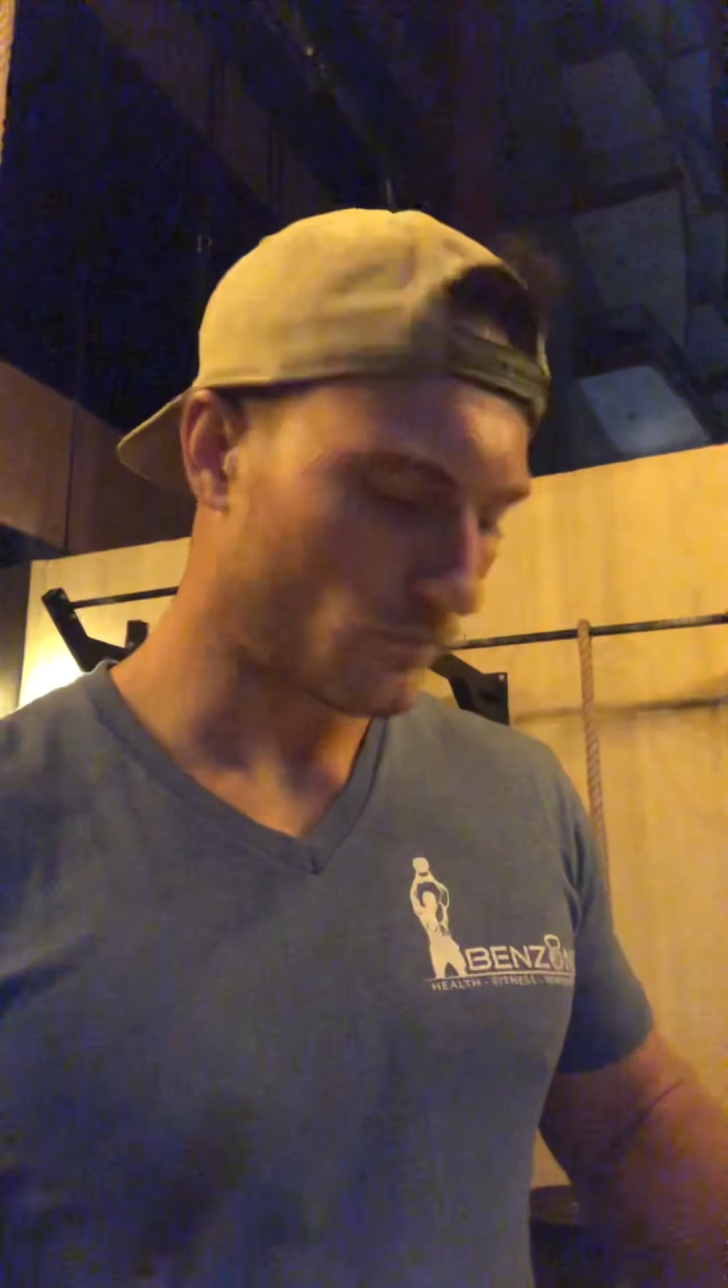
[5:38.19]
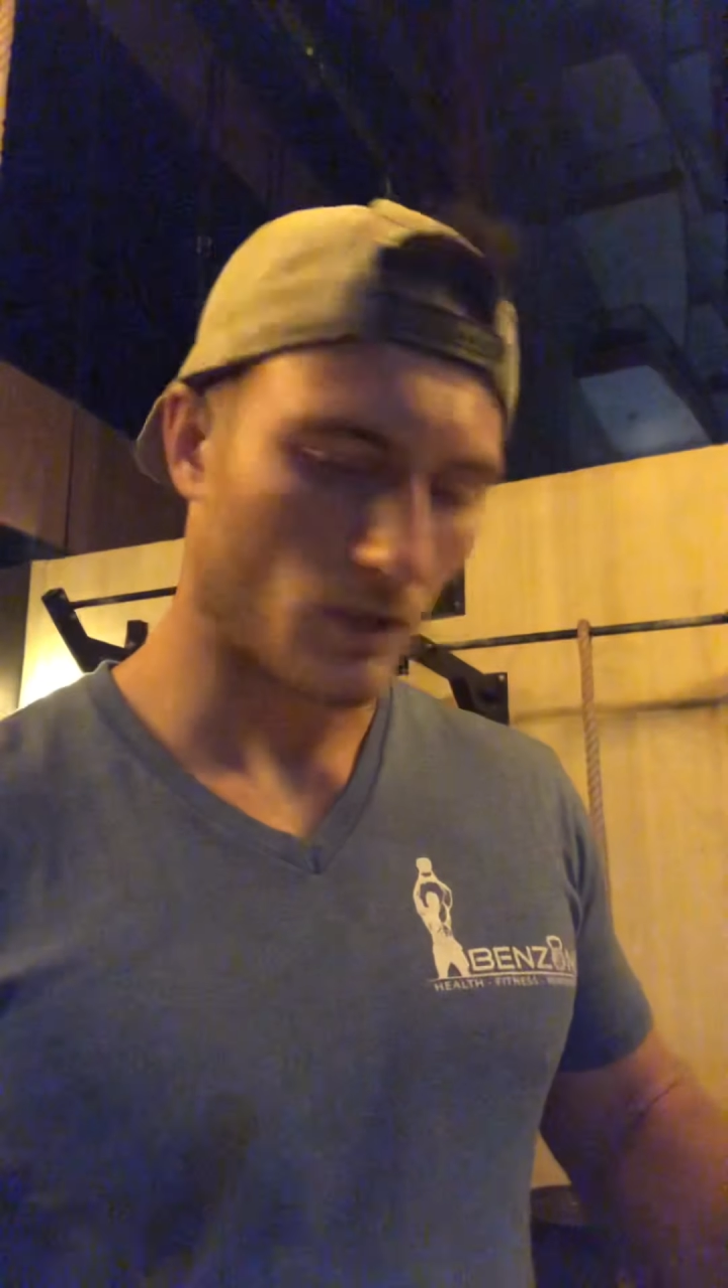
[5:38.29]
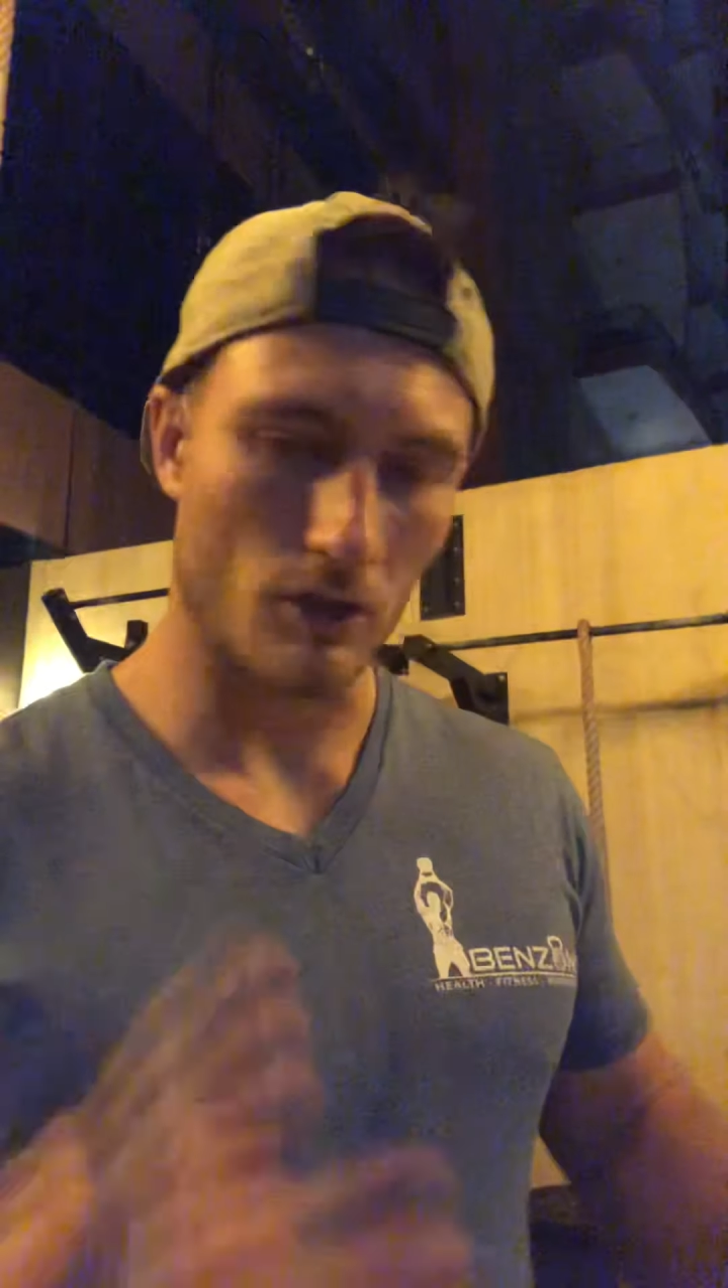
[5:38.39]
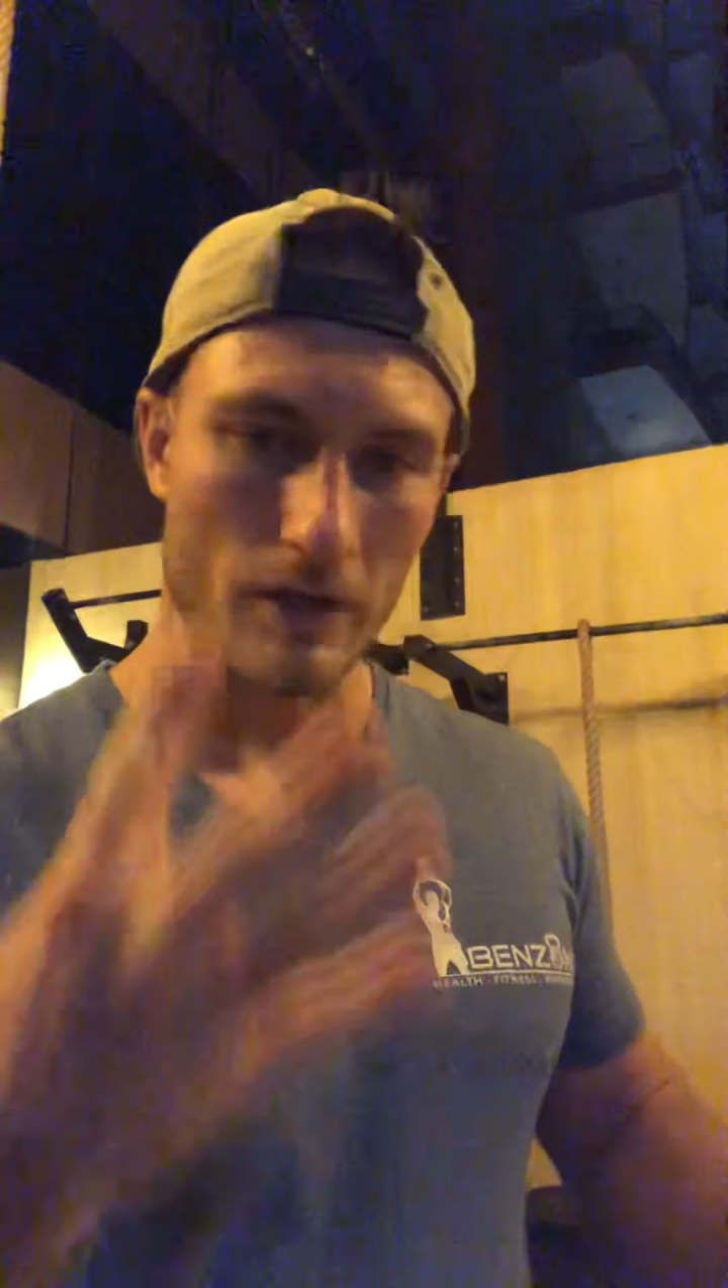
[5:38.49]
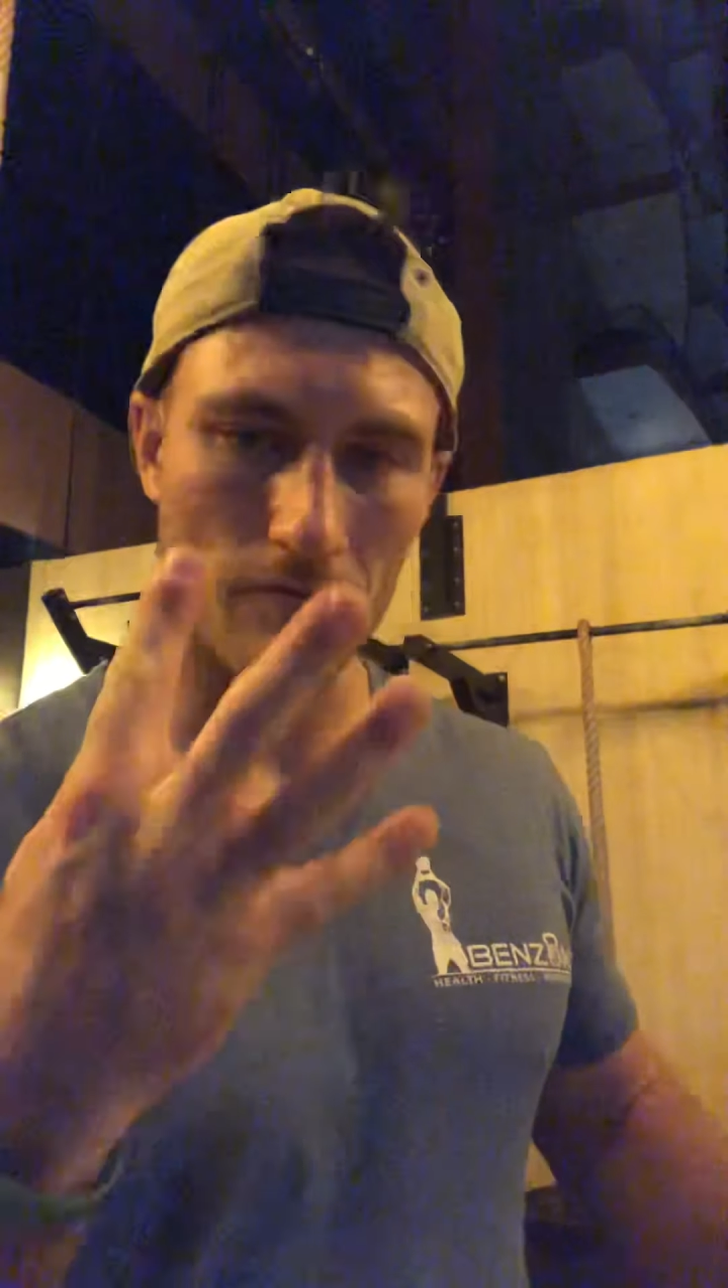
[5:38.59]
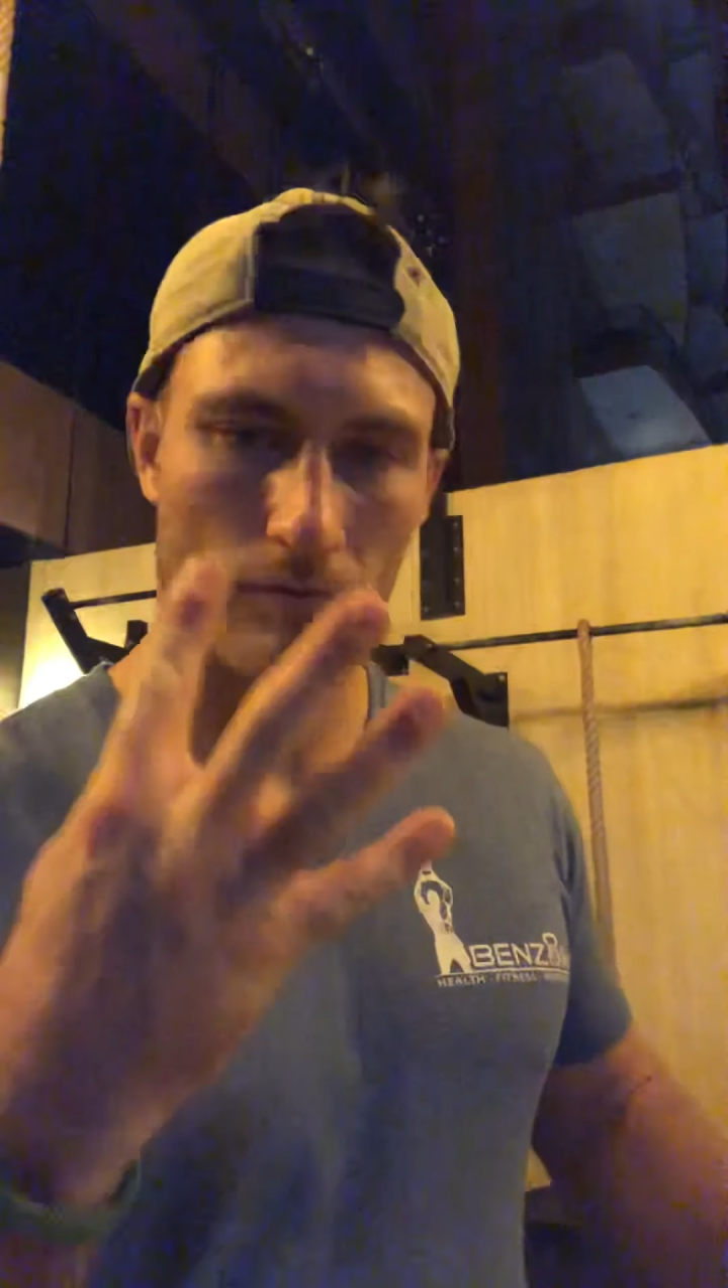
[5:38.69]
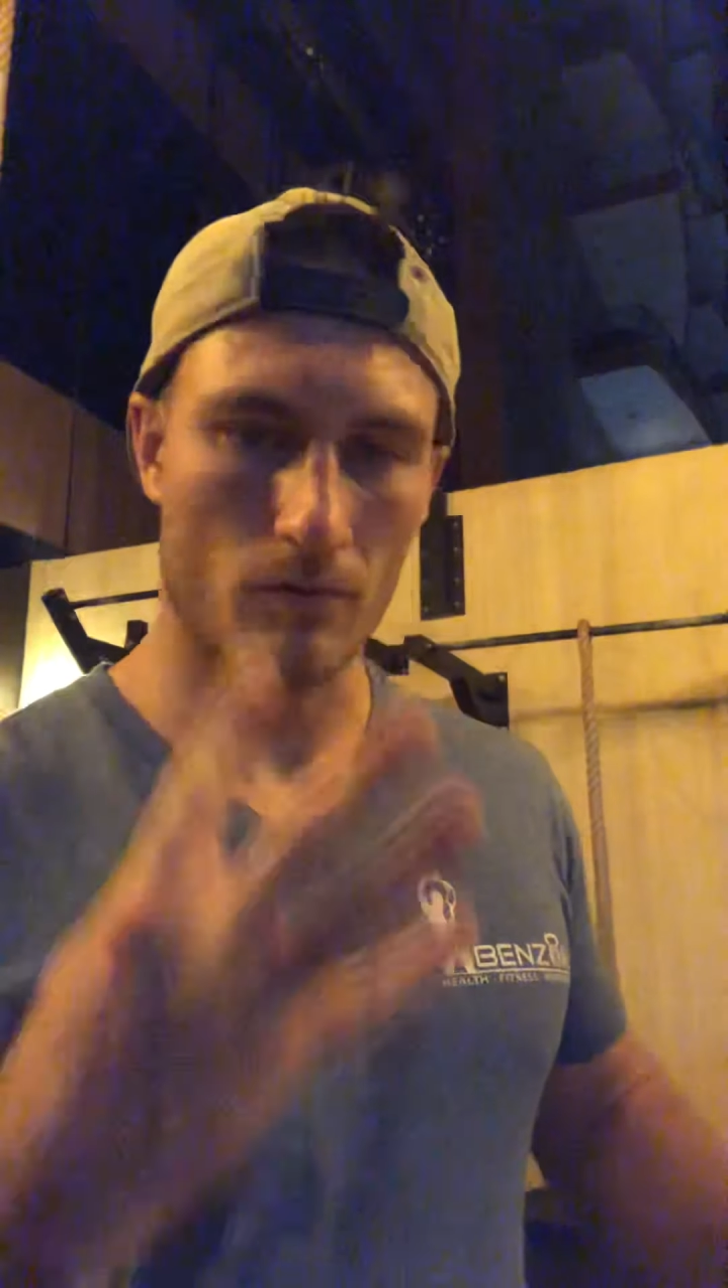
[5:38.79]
You got 4